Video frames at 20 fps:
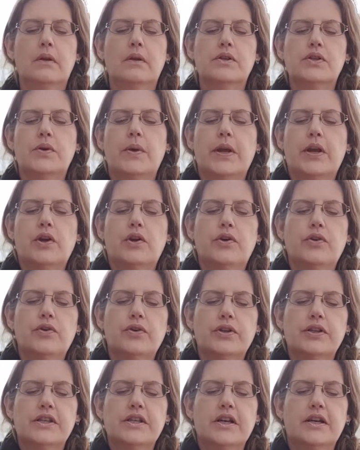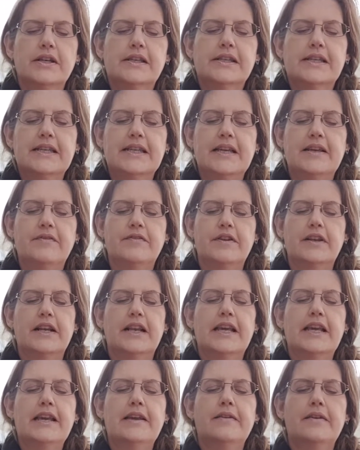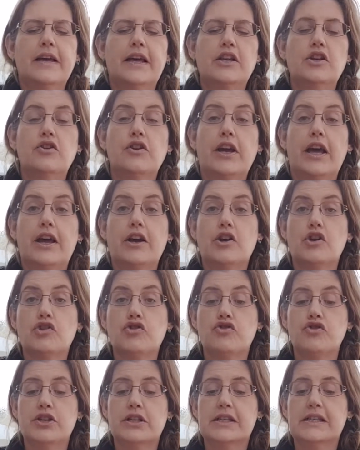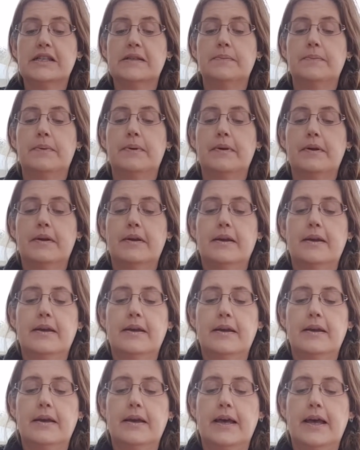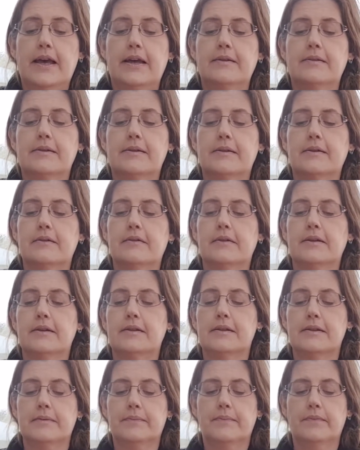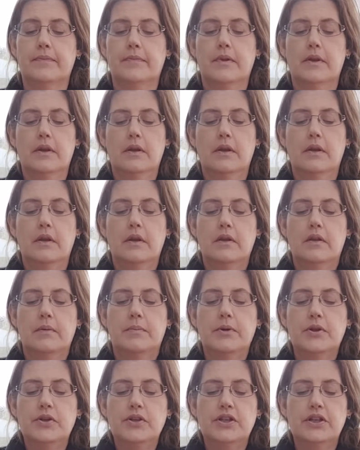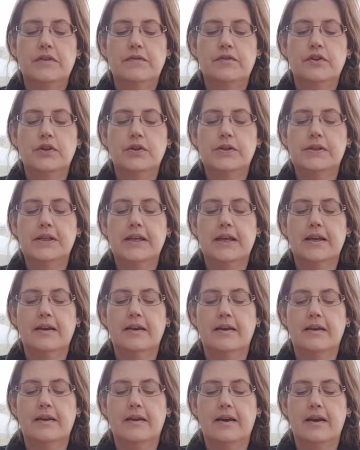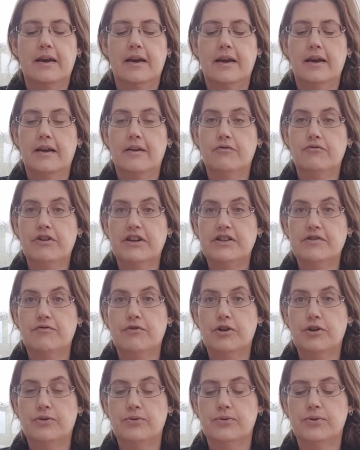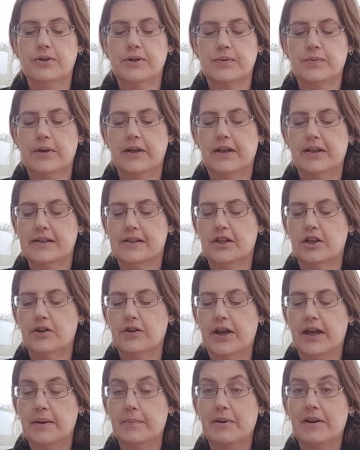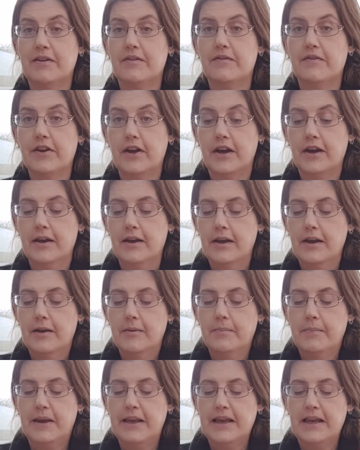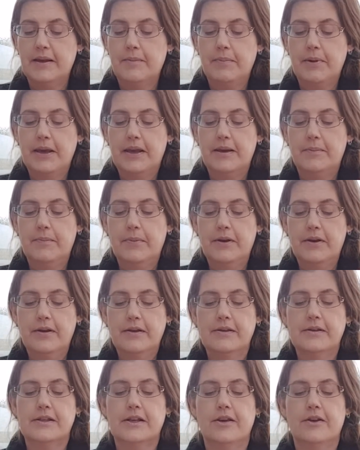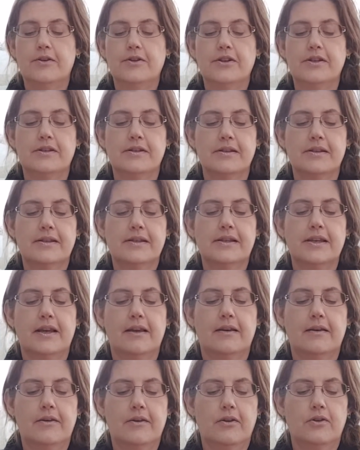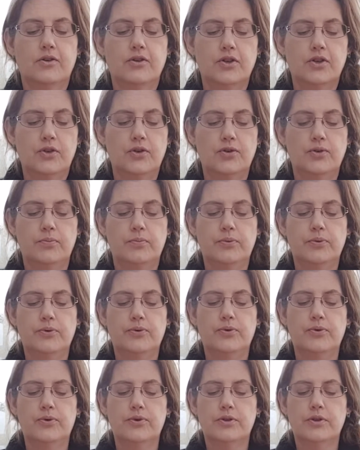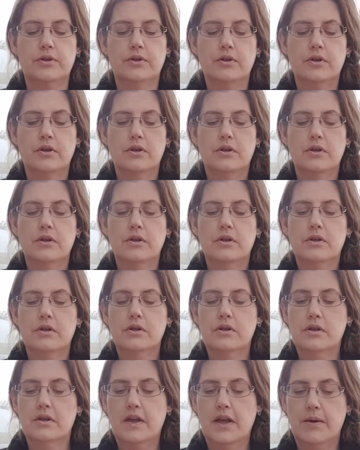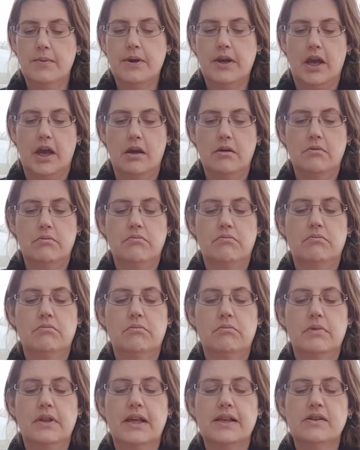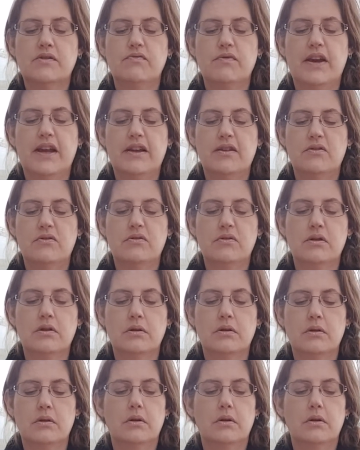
so it cooks nice and evenly and you get a crisp outside. The beauty of using uh, ready rolled as well is that you get a bit of uh, baking paper so it doesn't stick onto your board. So there we go, that's around